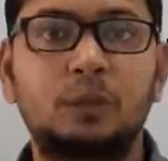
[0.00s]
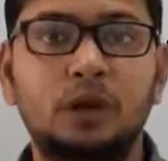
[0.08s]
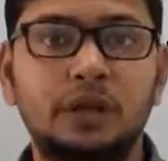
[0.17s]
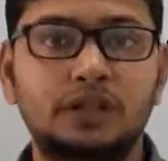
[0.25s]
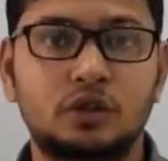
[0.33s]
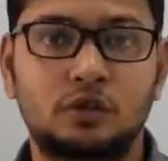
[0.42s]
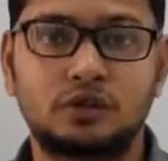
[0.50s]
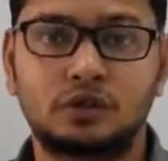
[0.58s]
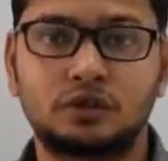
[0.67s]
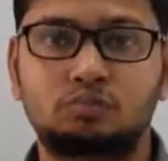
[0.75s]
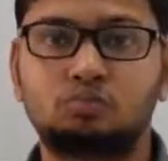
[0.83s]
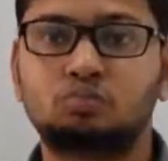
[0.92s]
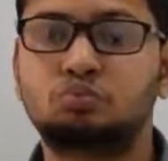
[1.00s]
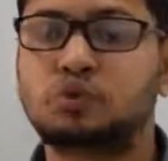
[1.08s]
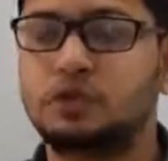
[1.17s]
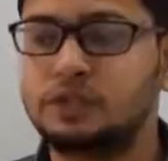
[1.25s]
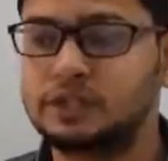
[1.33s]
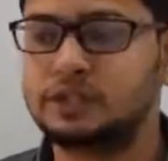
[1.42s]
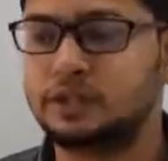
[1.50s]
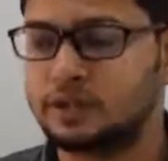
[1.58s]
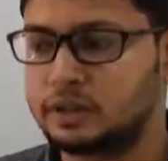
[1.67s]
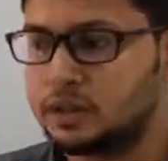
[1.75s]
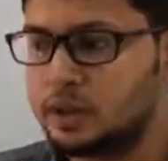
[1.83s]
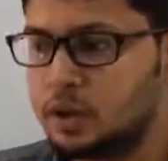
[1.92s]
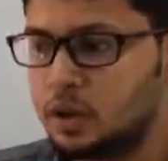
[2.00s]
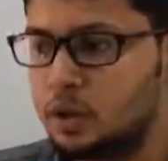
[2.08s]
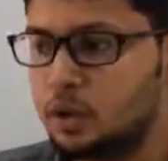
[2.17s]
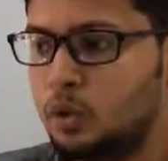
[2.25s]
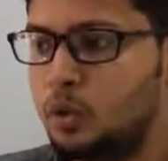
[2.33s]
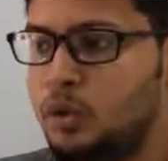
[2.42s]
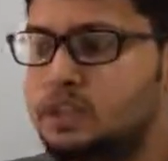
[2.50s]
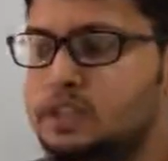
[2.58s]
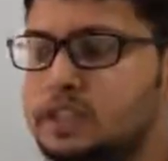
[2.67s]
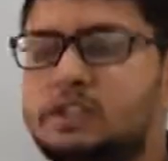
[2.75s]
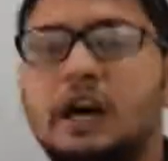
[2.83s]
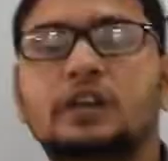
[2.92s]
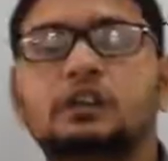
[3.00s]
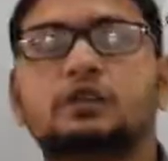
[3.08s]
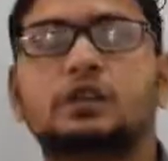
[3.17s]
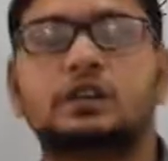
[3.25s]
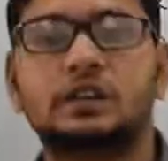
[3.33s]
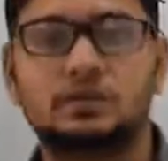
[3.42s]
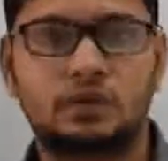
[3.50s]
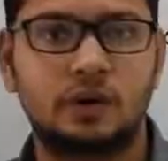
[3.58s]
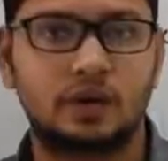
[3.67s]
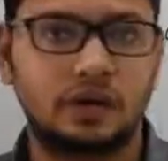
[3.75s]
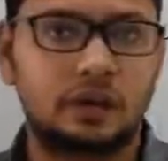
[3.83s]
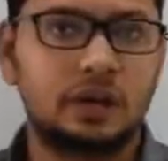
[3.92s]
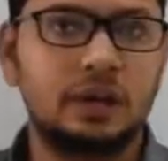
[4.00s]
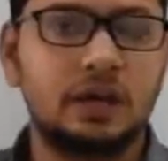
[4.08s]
police officer who is in charge of a district,